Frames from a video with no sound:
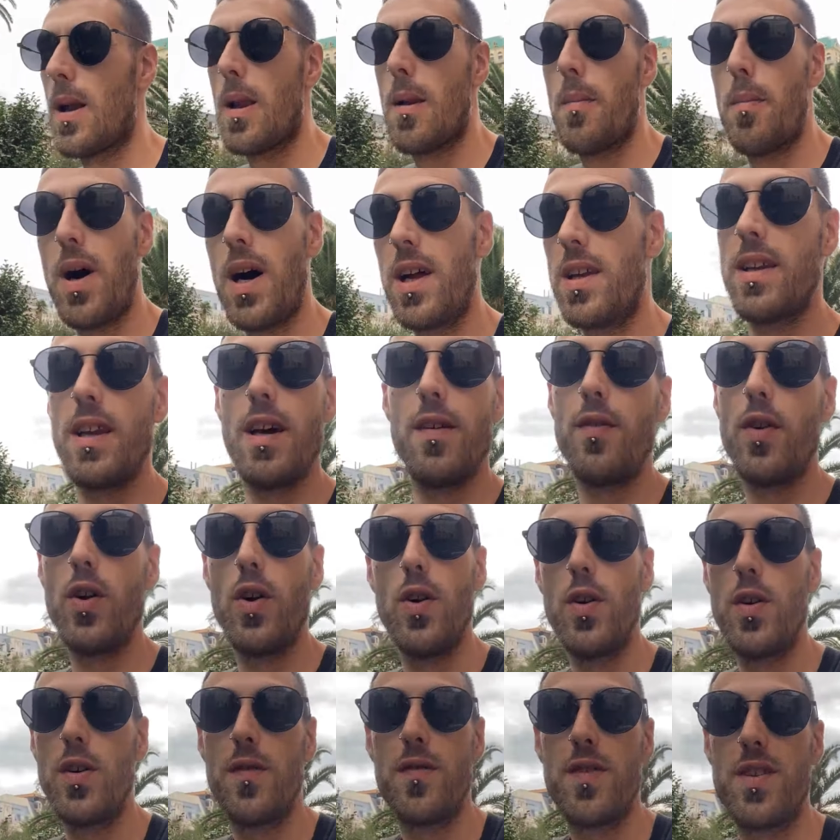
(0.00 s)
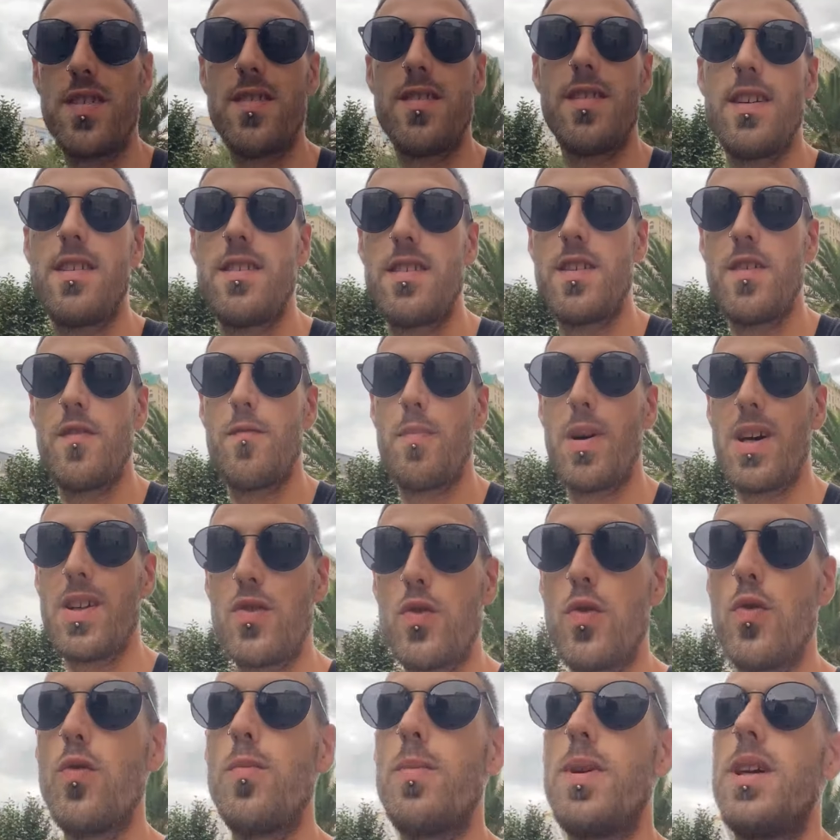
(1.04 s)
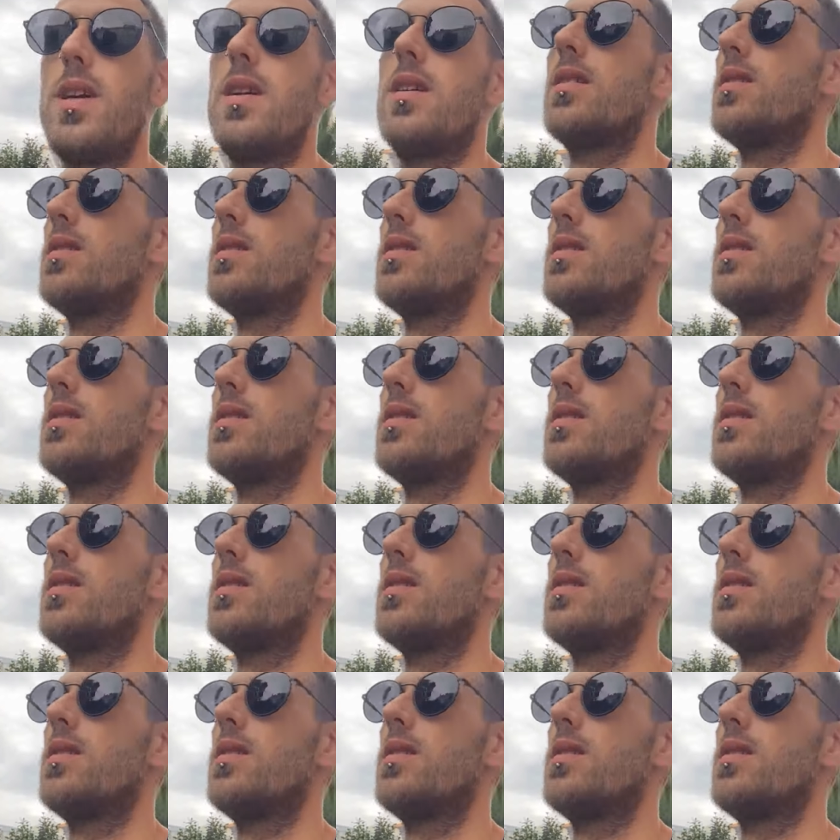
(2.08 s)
But I'd never heard of the city of Batumi.